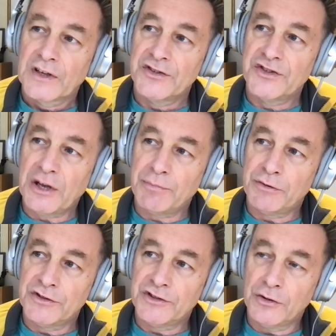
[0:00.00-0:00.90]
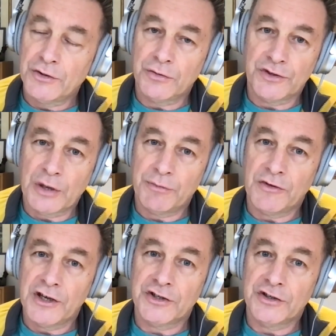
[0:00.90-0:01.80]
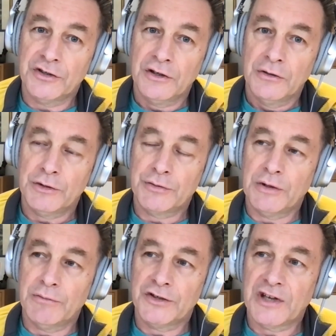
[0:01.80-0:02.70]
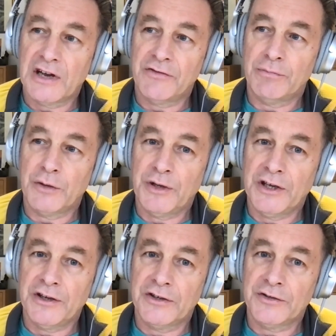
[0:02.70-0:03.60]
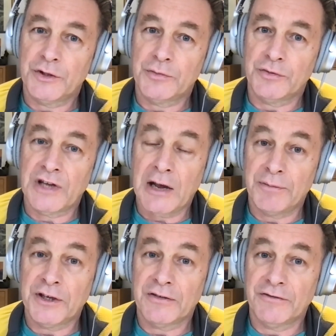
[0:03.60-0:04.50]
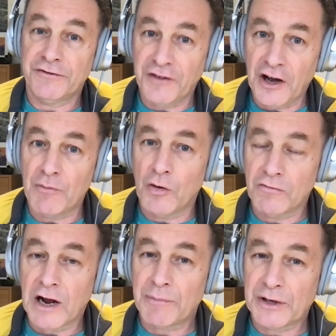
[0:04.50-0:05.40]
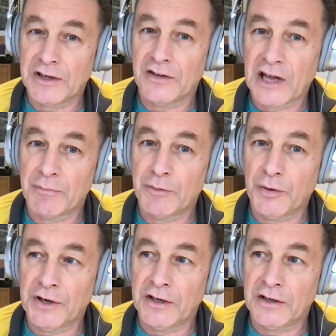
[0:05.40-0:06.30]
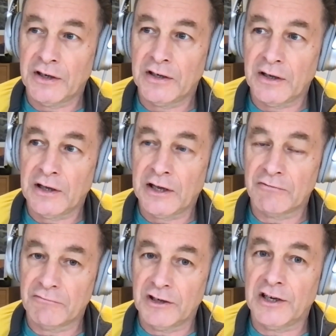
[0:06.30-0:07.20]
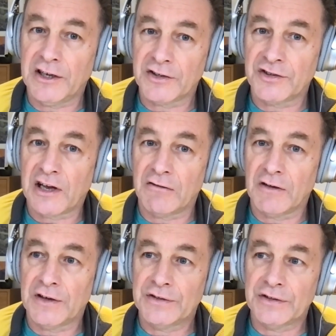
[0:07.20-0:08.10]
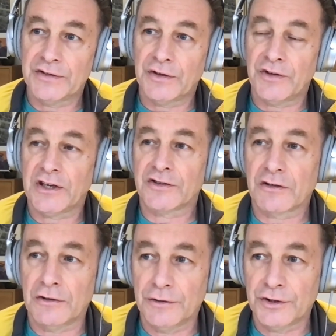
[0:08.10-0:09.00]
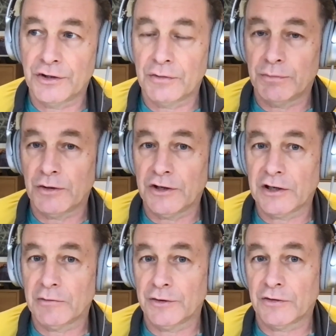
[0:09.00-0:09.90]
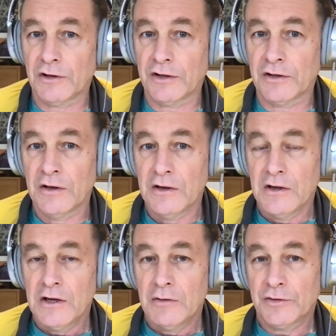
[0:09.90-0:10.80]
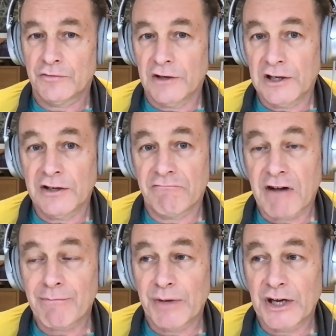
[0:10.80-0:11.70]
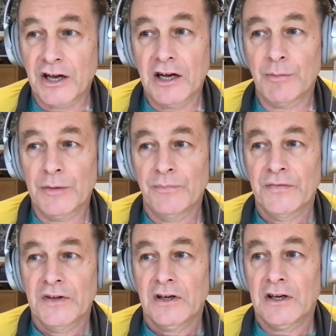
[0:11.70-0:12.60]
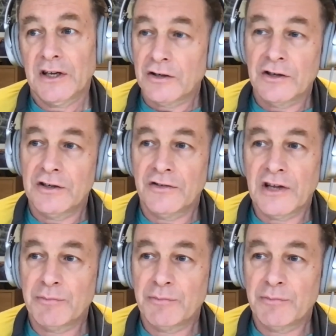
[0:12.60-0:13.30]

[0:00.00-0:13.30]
social separation between myself and my peers, which was happening far more rapidly at that point. It had really accelerated. So the exclusion and the bullying was really ramping up. And it occurred at